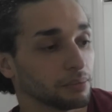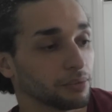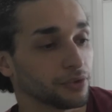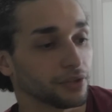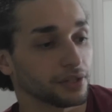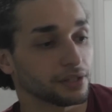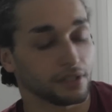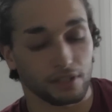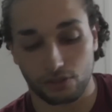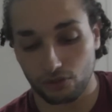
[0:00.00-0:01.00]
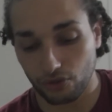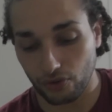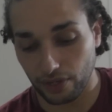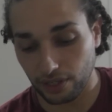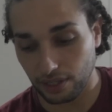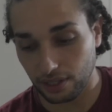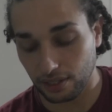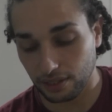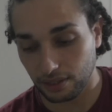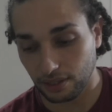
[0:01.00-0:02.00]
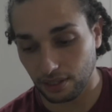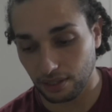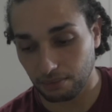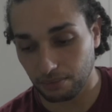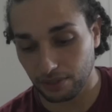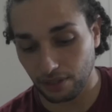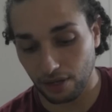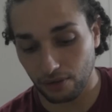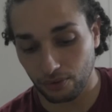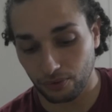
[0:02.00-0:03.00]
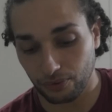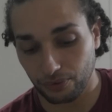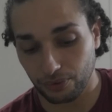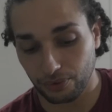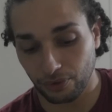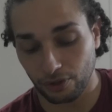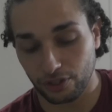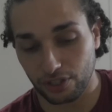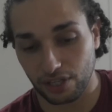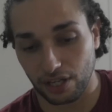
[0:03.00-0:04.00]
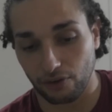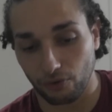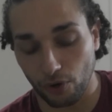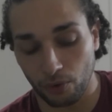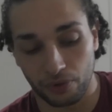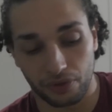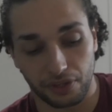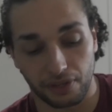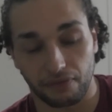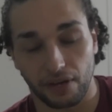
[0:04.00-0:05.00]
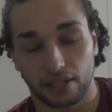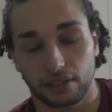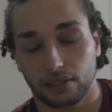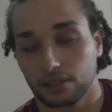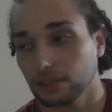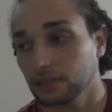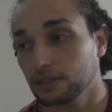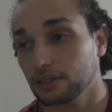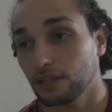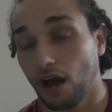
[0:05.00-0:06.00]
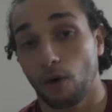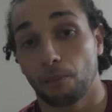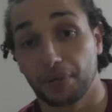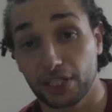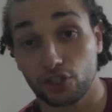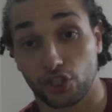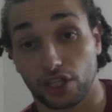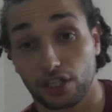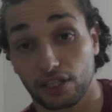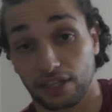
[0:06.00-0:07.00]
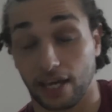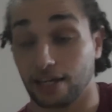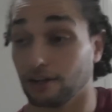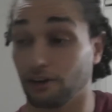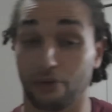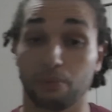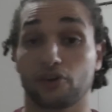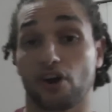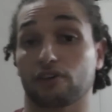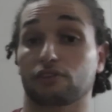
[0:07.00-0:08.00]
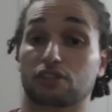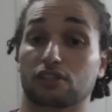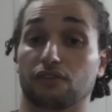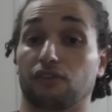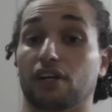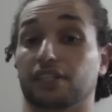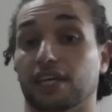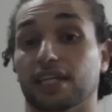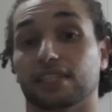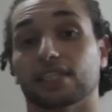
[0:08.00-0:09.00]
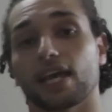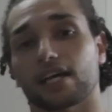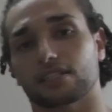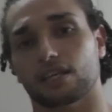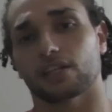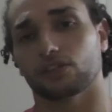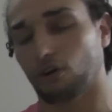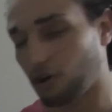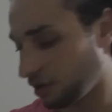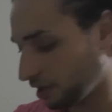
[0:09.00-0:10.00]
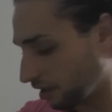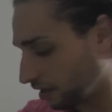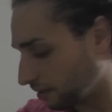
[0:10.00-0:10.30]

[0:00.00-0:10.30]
with his injury, and now not just that he ruined the event, he's now bitching that Conor McGregor is gonna fight Nate Diaz and not